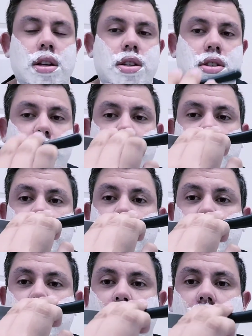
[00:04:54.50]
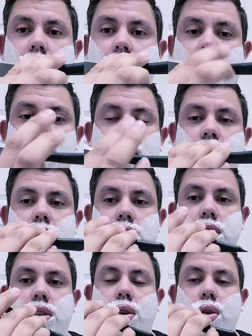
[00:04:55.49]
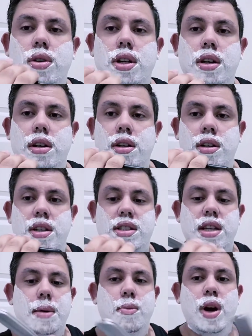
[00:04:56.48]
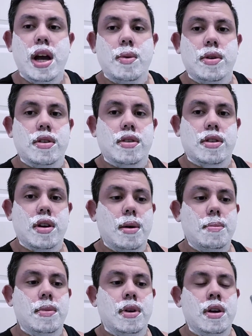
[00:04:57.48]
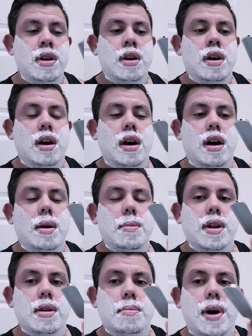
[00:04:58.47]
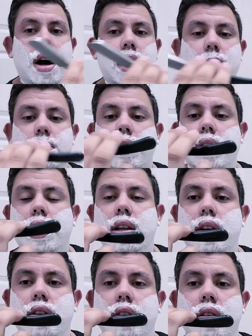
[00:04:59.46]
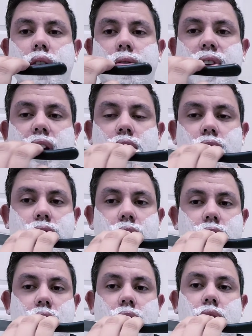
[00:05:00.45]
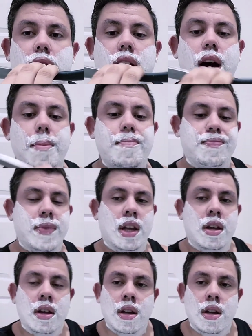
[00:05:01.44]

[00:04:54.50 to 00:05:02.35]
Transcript: So since it's straight, you still hold it the same way with your thumb um, on the bottom and then your fingers resting on the top.